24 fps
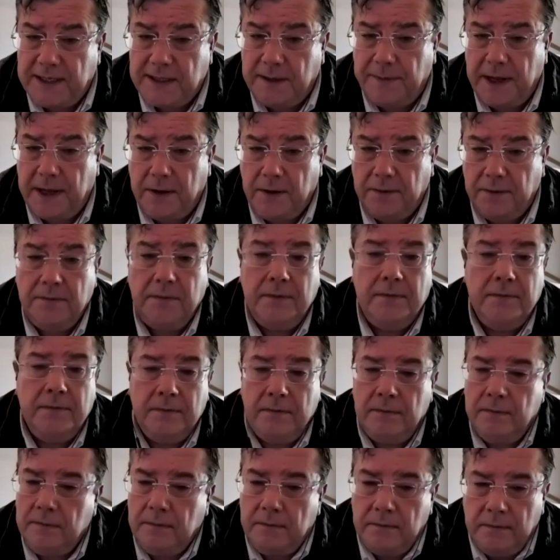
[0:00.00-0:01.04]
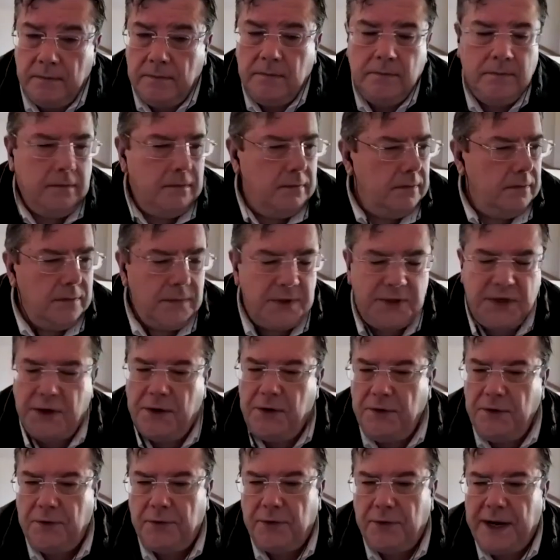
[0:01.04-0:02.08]
You have to replace the belt
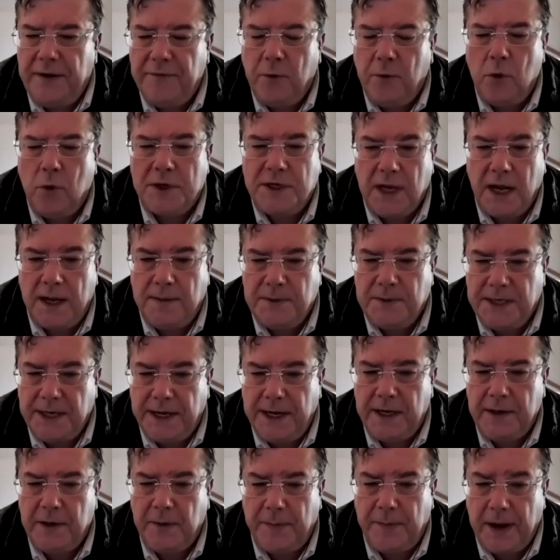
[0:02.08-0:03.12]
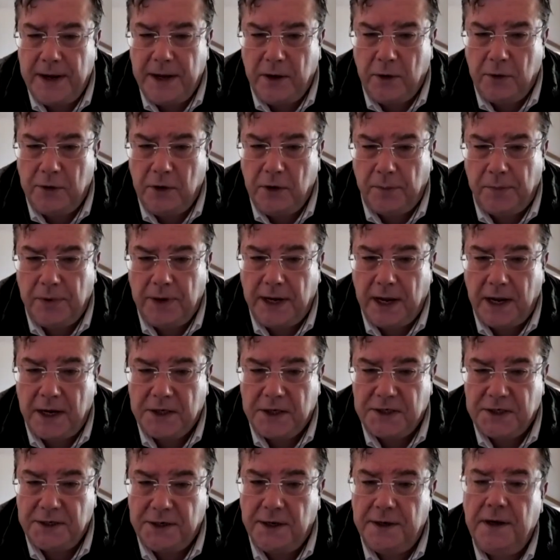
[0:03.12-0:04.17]
2, 3, 4 times a year,
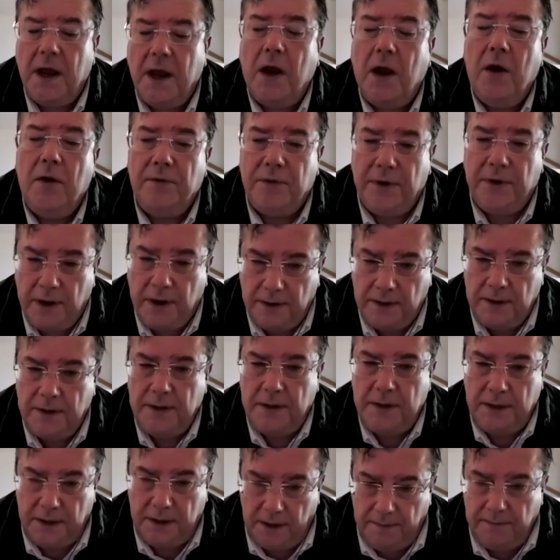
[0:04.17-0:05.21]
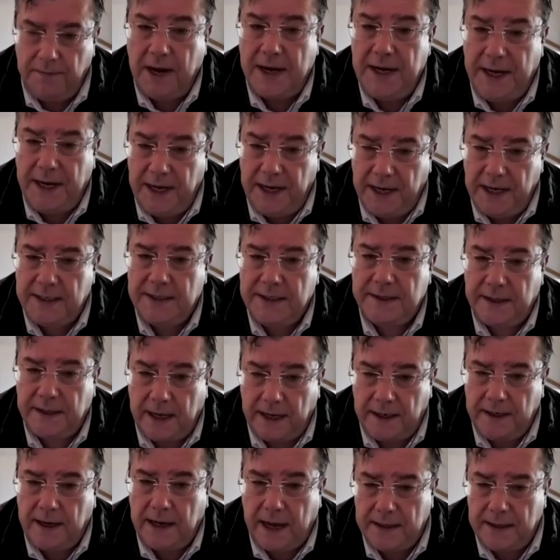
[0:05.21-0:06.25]
depending on your production, and over
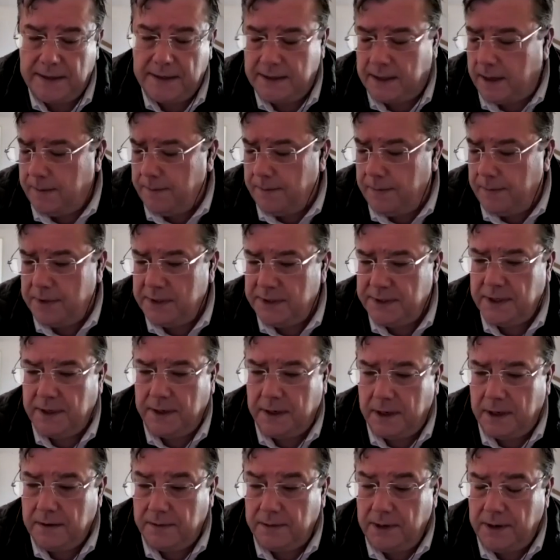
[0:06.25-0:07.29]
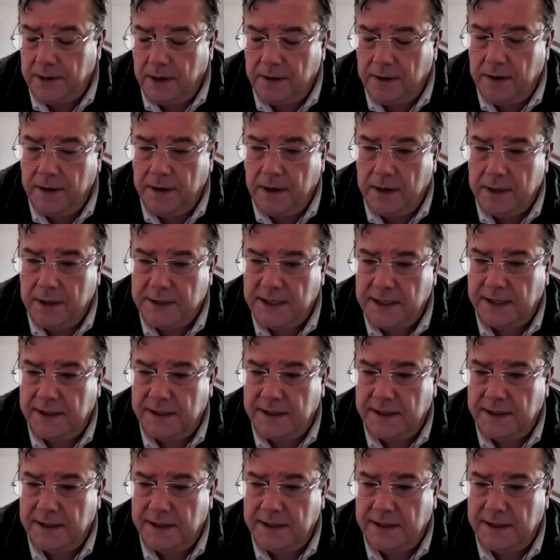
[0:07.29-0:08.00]
many years that adds up as a